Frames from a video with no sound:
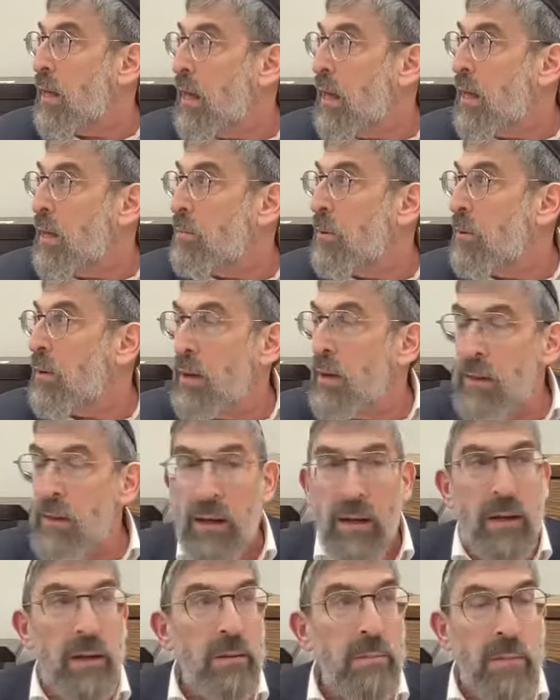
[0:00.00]
Ein bo
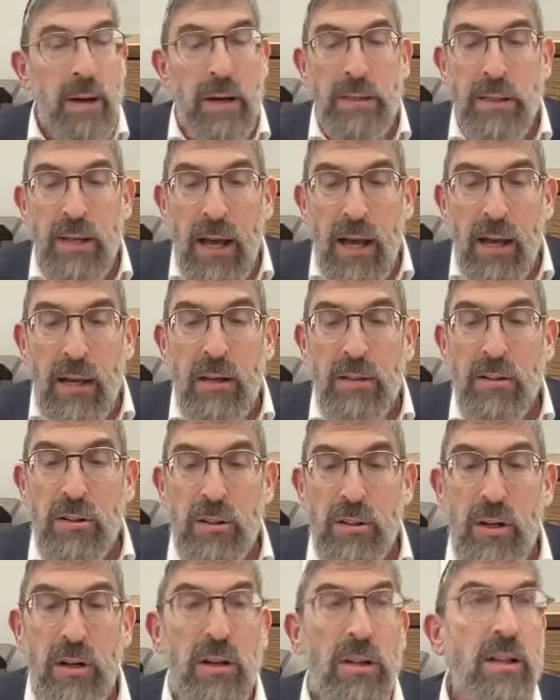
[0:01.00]
ella Maisa Echad.
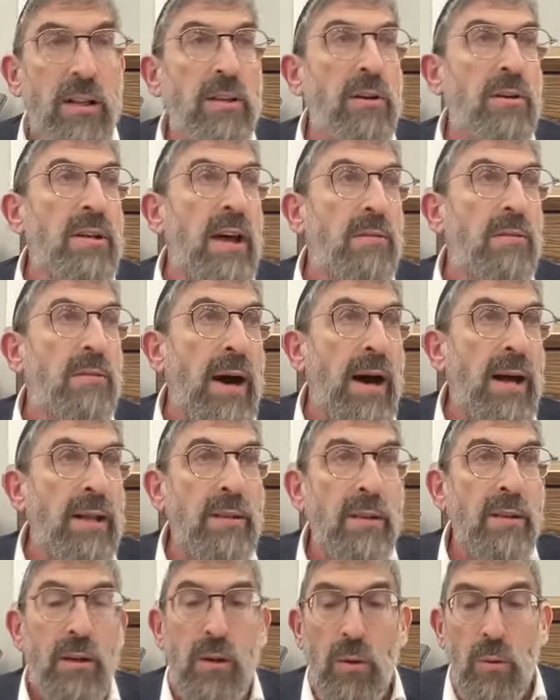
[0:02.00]
It's a Shana that you only have what?
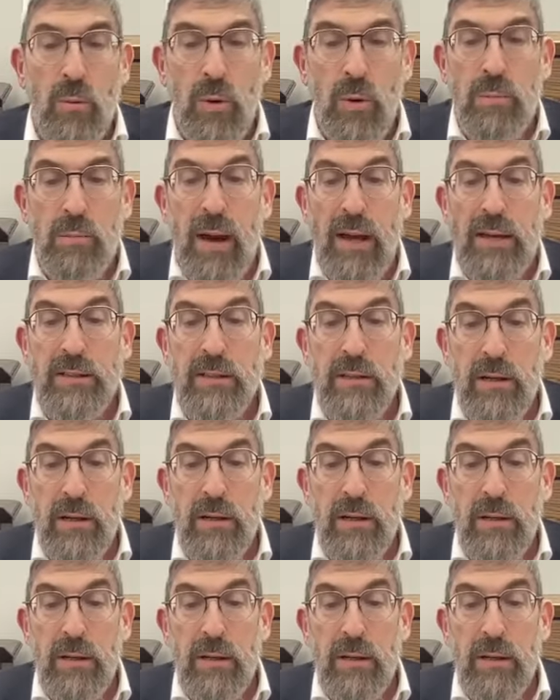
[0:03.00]
1 Maisa.